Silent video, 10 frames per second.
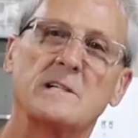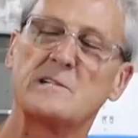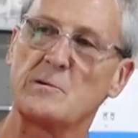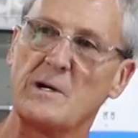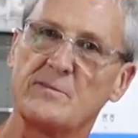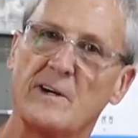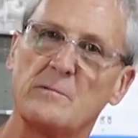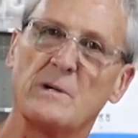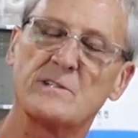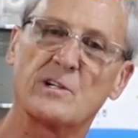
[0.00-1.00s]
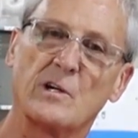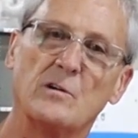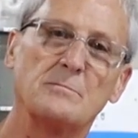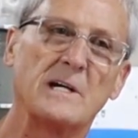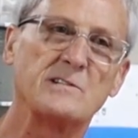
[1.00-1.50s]
Ninja about five months
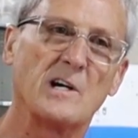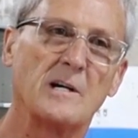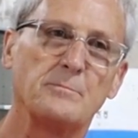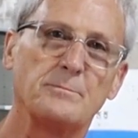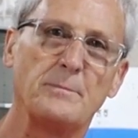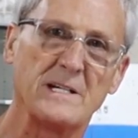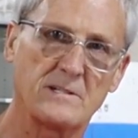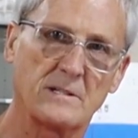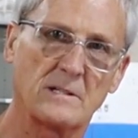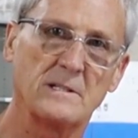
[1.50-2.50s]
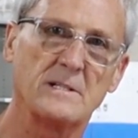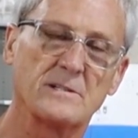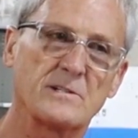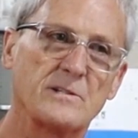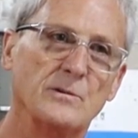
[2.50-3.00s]
ago. My job basically
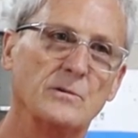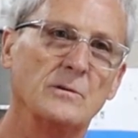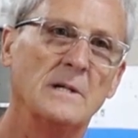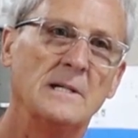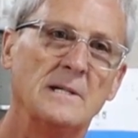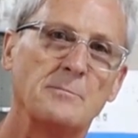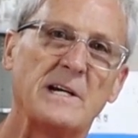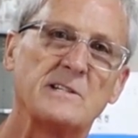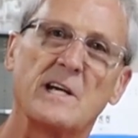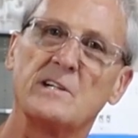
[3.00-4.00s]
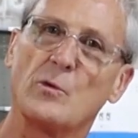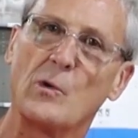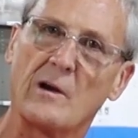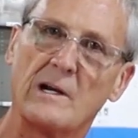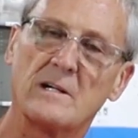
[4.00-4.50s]
is to maintain the
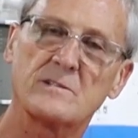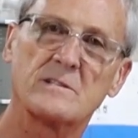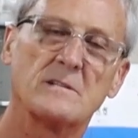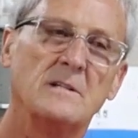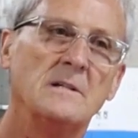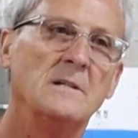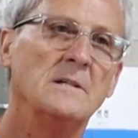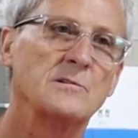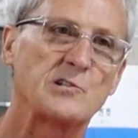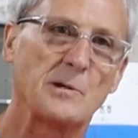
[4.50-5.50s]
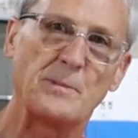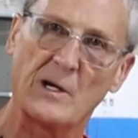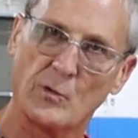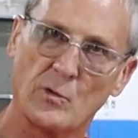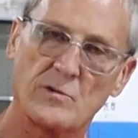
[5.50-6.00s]
warehouse, ship
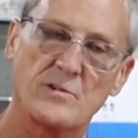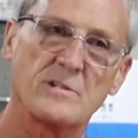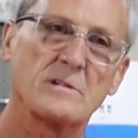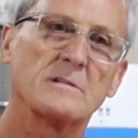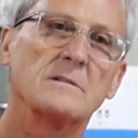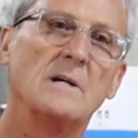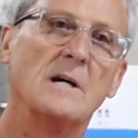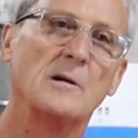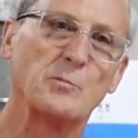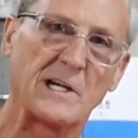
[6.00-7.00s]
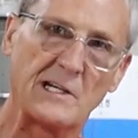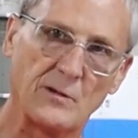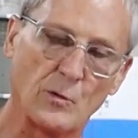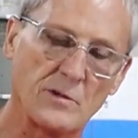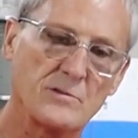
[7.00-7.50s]
out orders, uh, bring
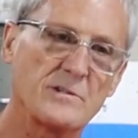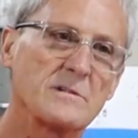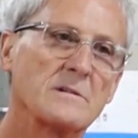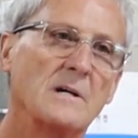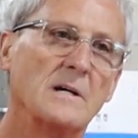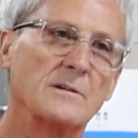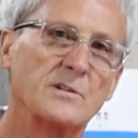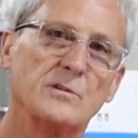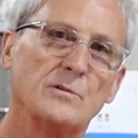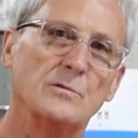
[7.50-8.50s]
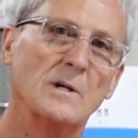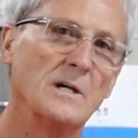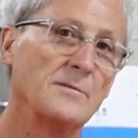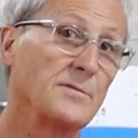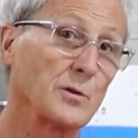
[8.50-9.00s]
in orders, uh, do
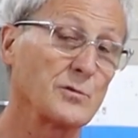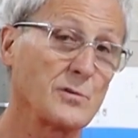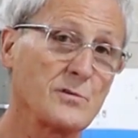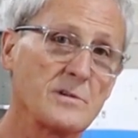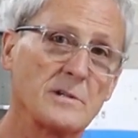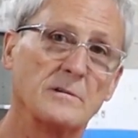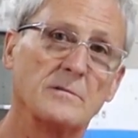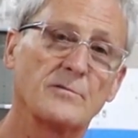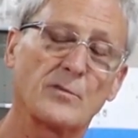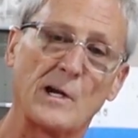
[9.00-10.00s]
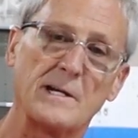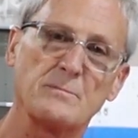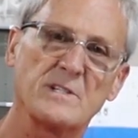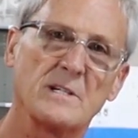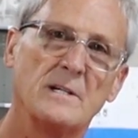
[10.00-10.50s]
uh, filters and
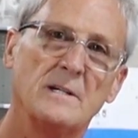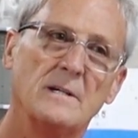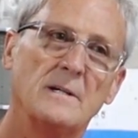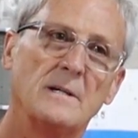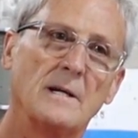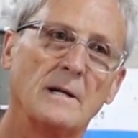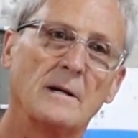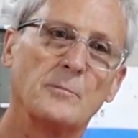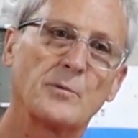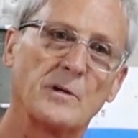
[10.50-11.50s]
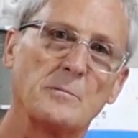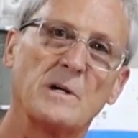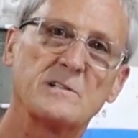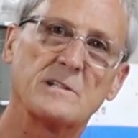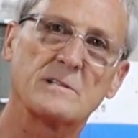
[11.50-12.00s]
frames, and pretty
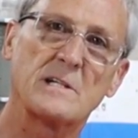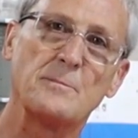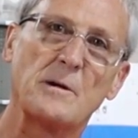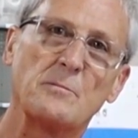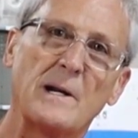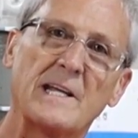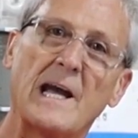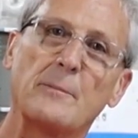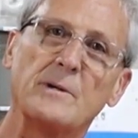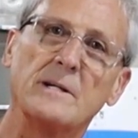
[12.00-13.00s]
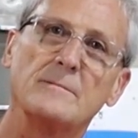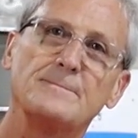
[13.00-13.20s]
much just keep everybody happy.